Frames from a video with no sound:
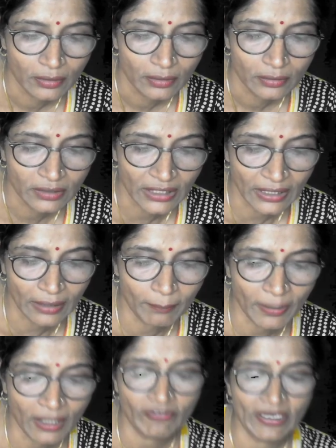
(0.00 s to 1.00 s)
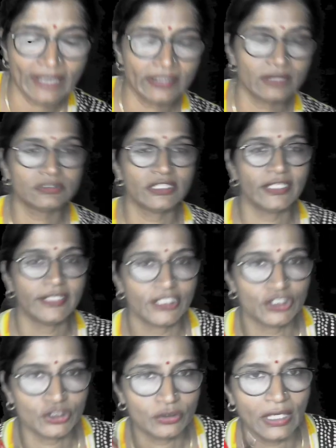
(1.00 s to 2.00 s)
The number of atoms, their
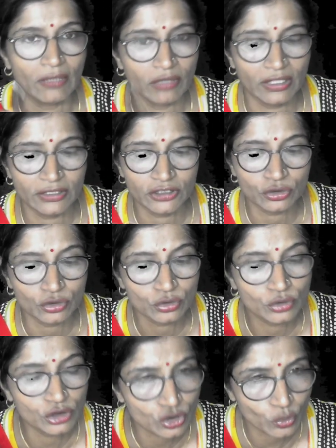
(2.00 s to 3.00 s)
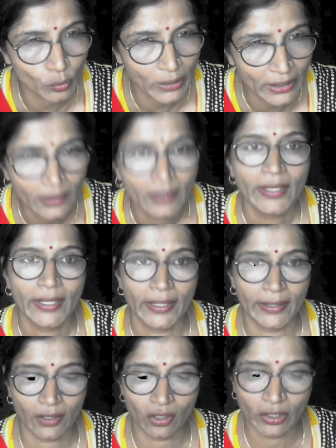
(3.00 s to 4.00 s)
ratio are 1 is to 2 is to 1, and
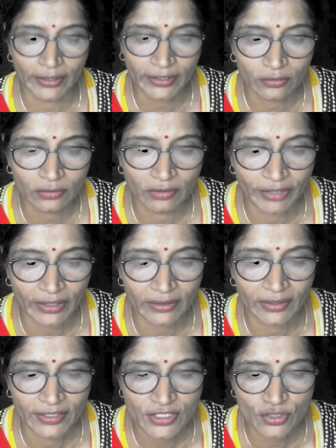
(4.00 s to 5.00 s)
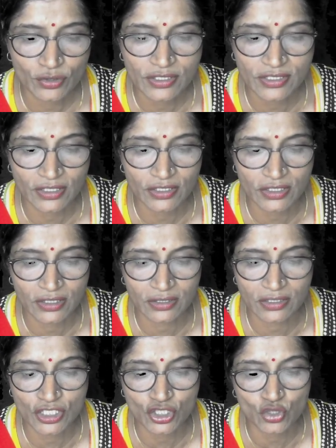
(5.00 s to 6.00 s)
according to the weight, the ratio is 6
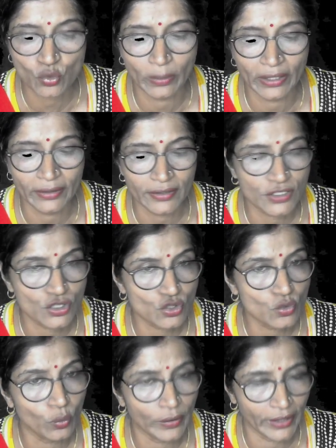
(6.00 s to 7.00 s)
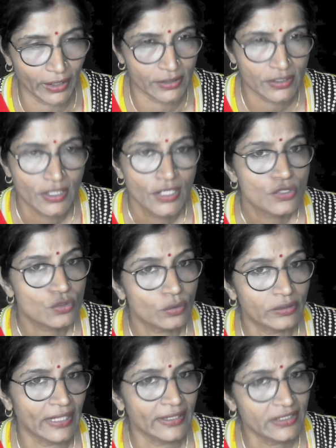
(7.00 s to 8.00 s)
is to 1 is to 8. So
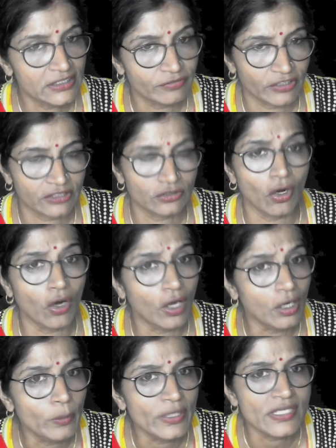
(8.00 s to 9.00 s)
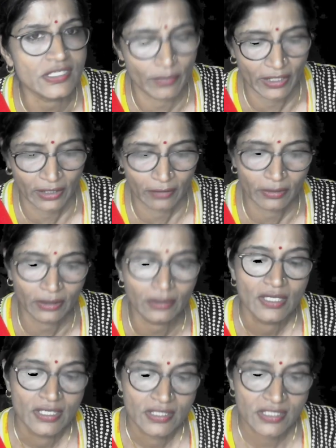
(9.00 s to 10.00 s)
that is fixed. Always whenever
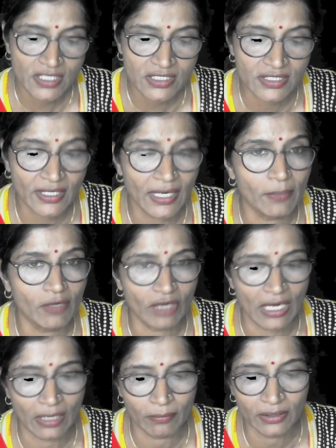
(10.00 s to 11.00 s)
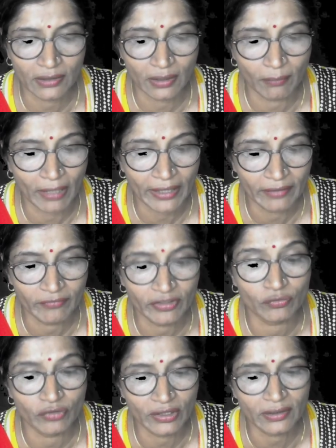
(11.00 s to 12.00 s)
6 gram of carbon combined with
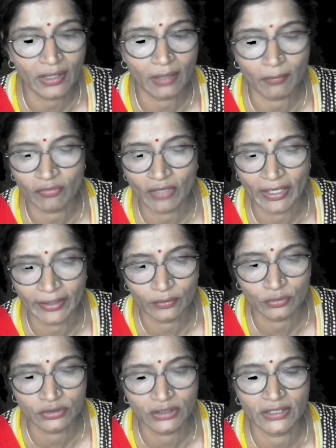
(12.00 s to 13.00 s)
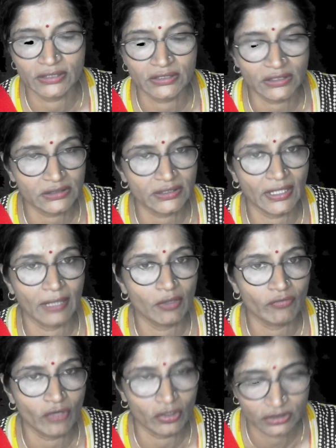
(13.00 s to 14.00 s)
1 gram of hydrogen and 6 gram of
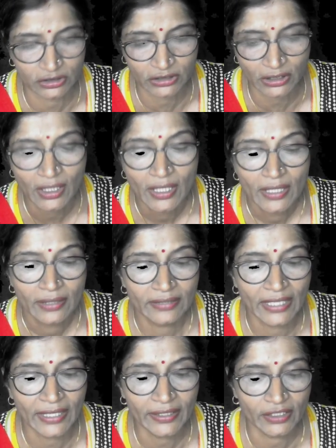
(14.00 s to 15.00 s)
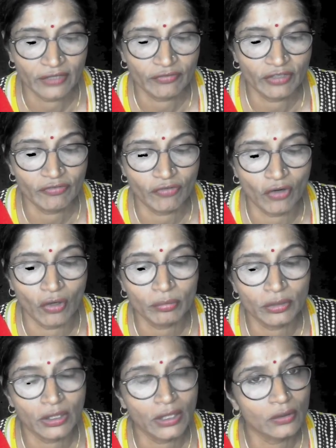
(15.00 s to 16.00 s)
oxygen, then it will form
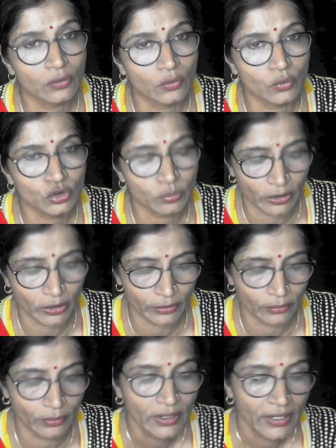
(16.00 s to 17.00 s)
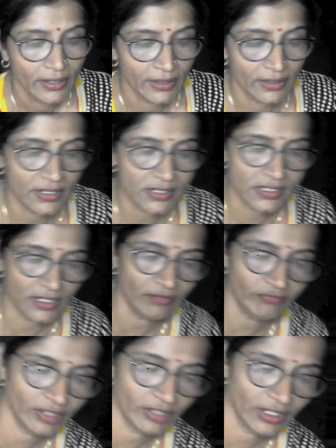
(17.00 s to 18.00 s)
the glucose molecule. In the same way,